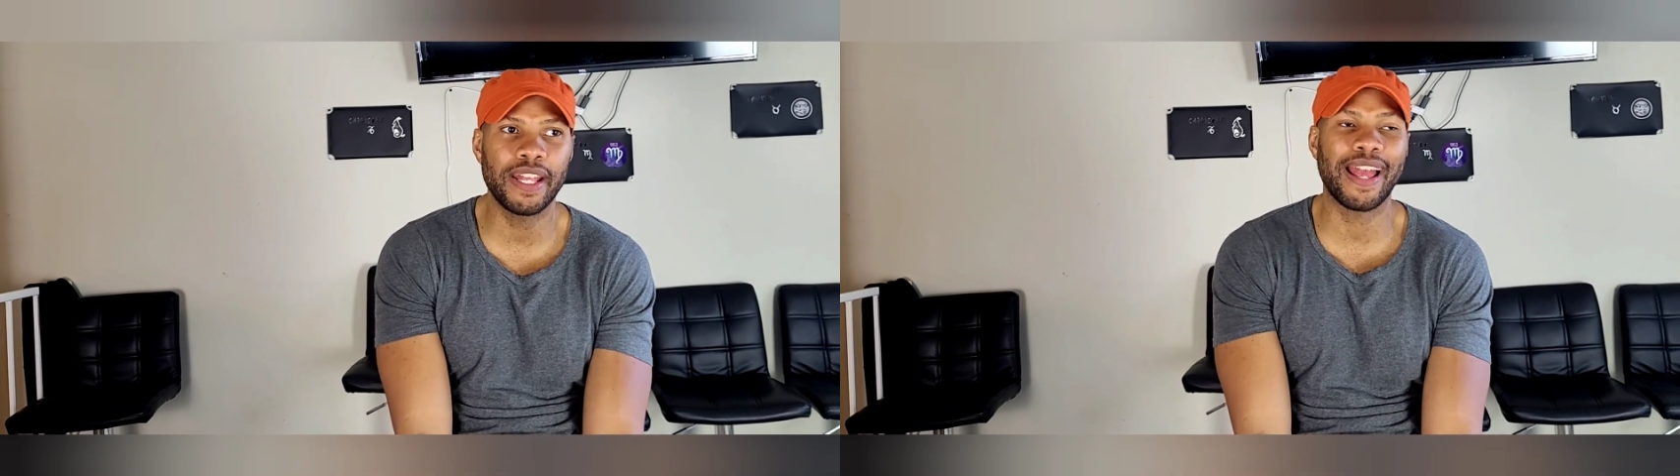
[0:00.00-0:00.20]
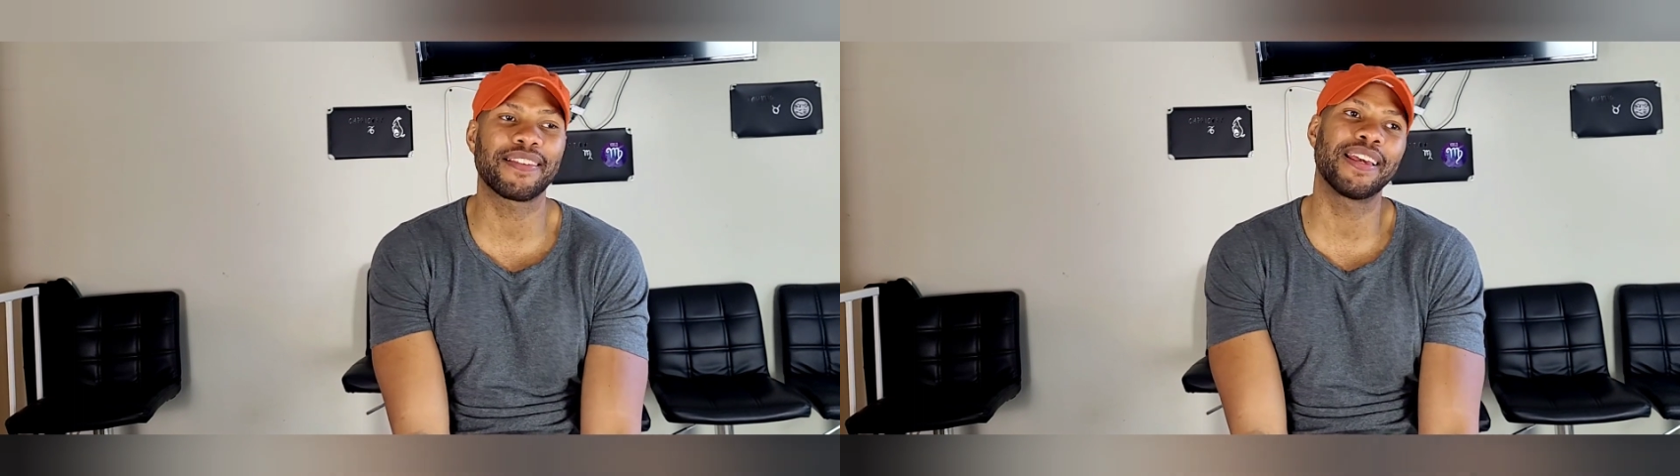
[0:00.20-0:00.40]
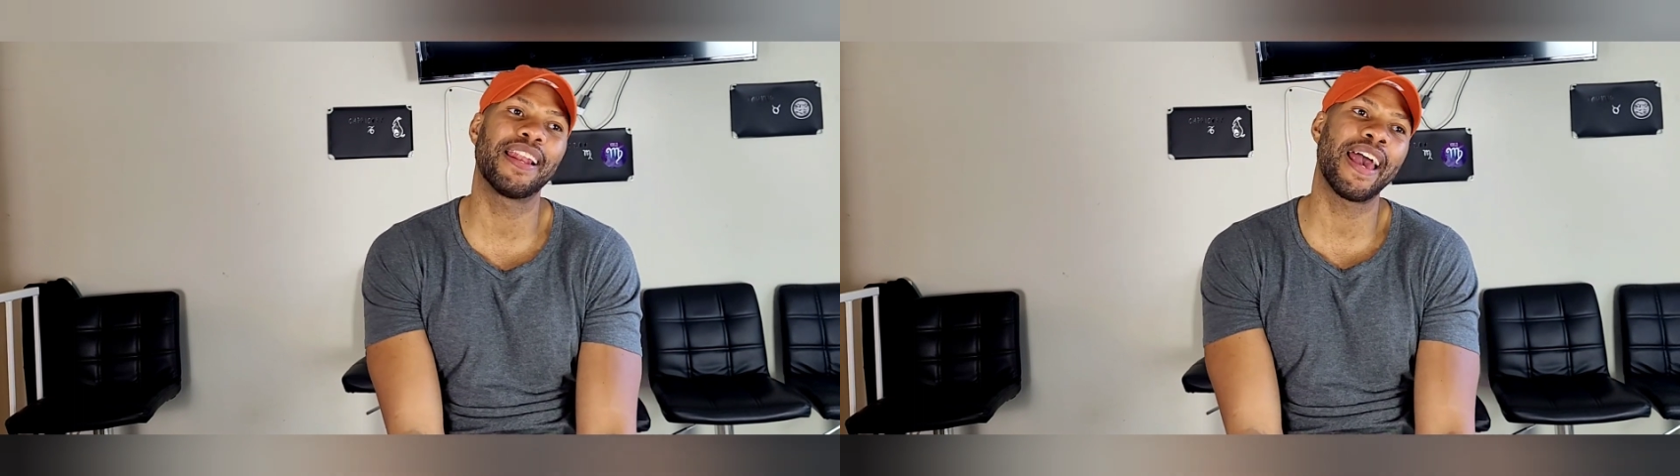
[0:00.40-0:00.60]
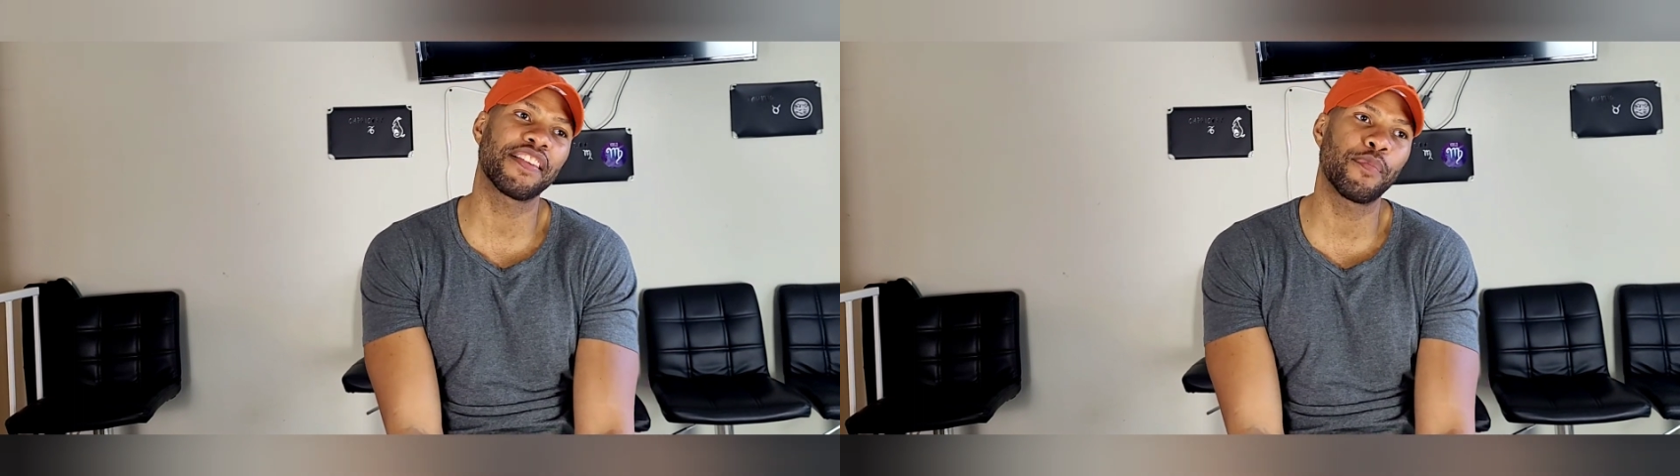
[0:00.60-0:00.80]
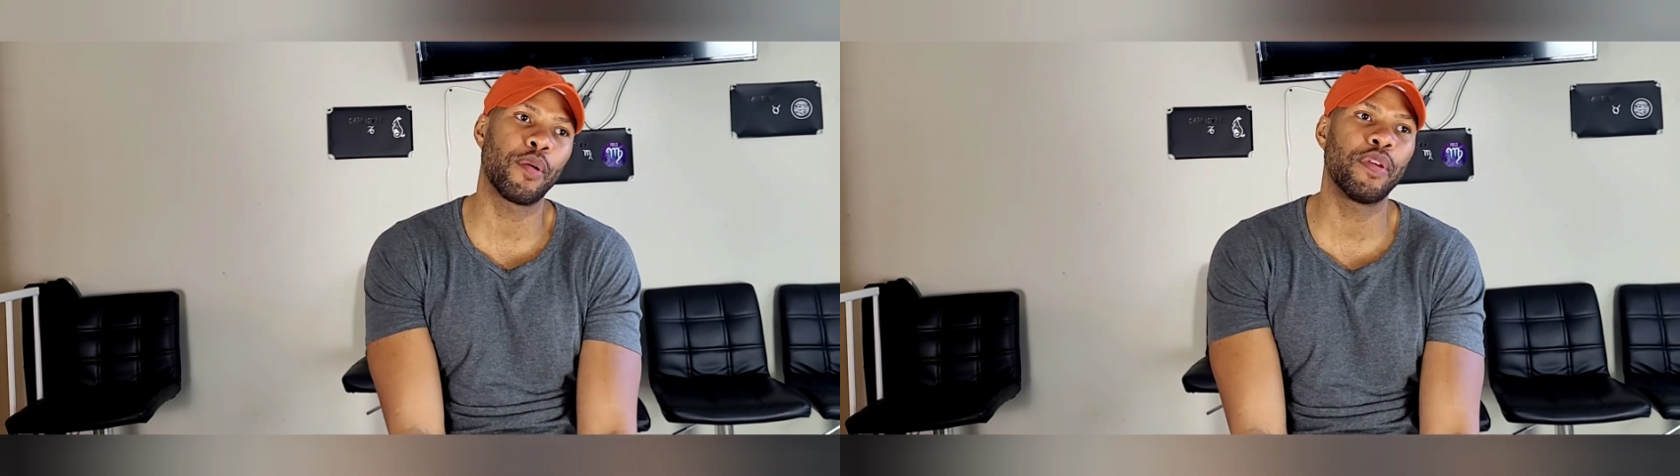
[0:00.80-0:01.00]
and I said
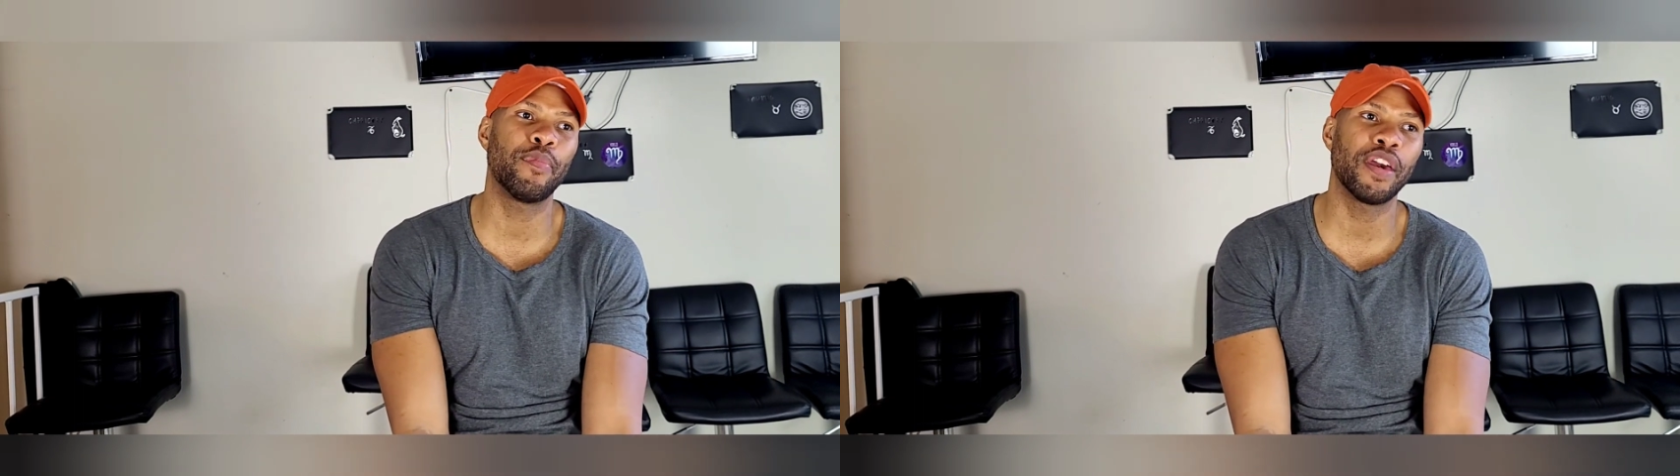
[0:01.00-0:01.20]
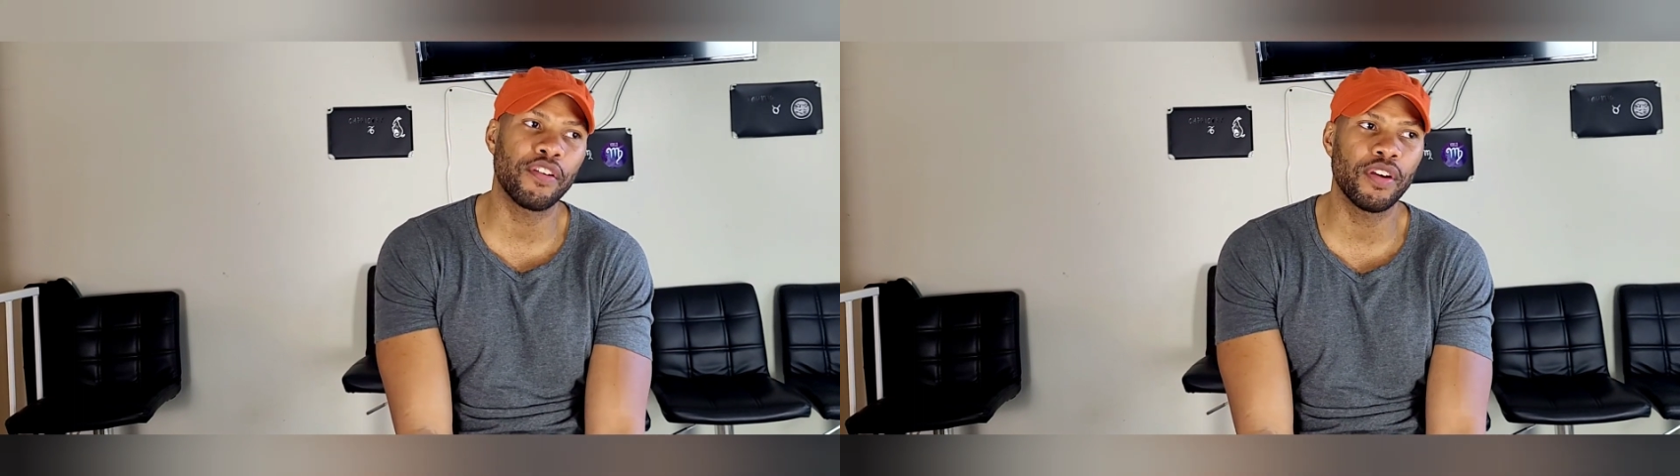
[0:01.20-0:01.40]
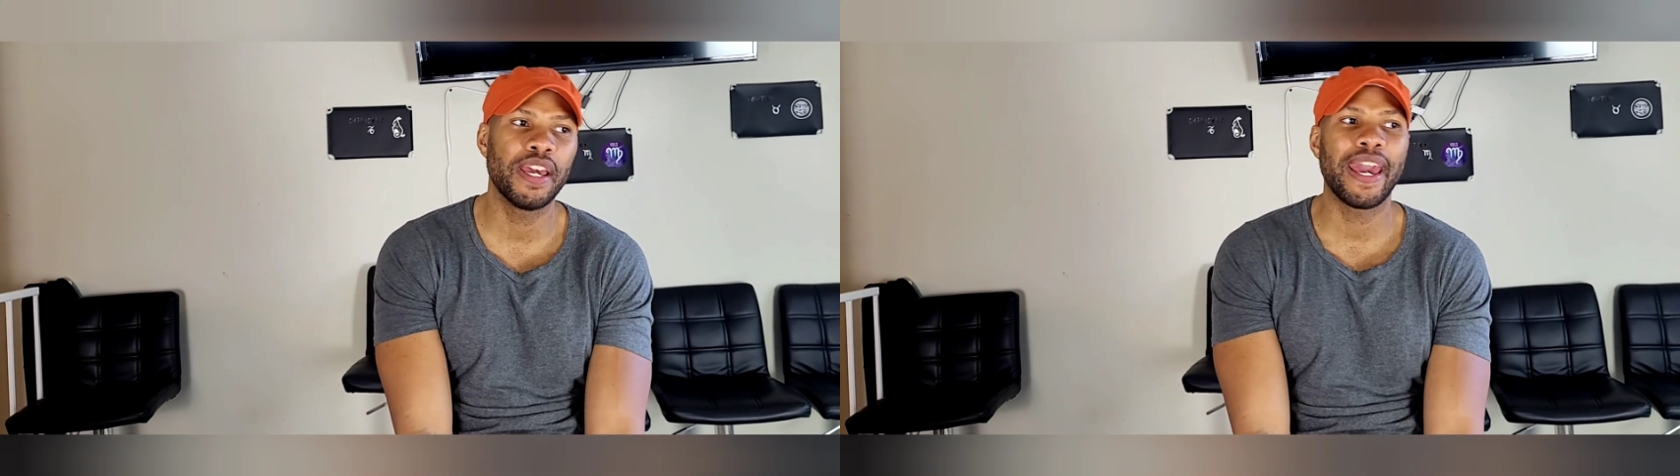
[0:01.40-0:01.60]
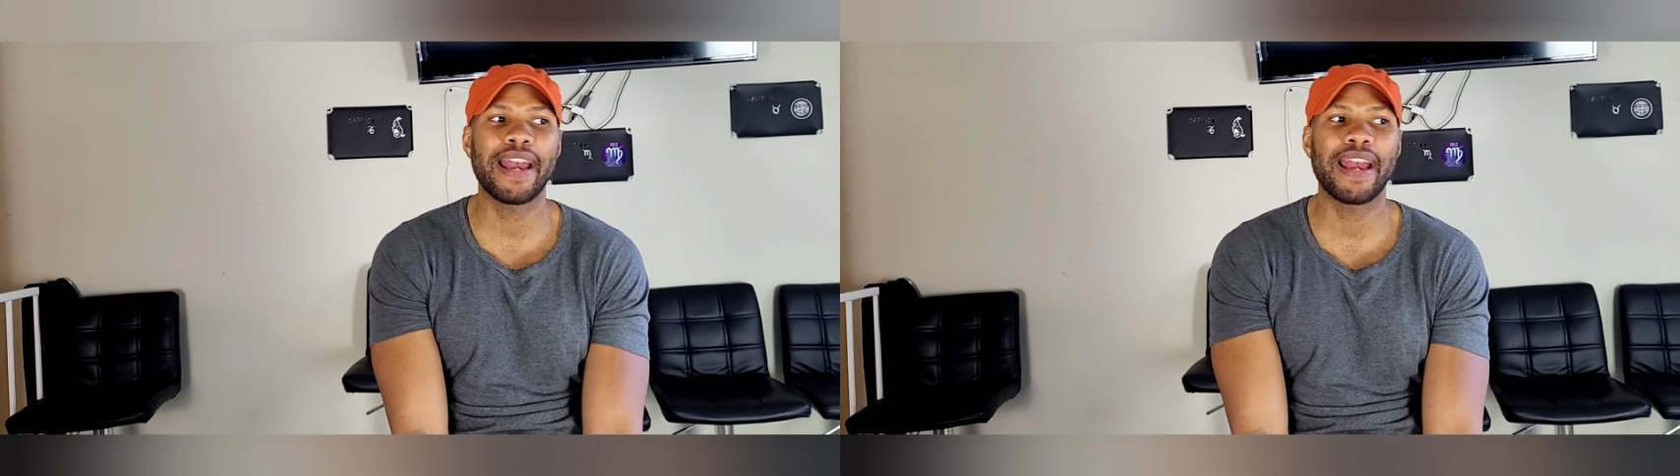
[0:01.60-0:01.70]
last time it'll be bigger,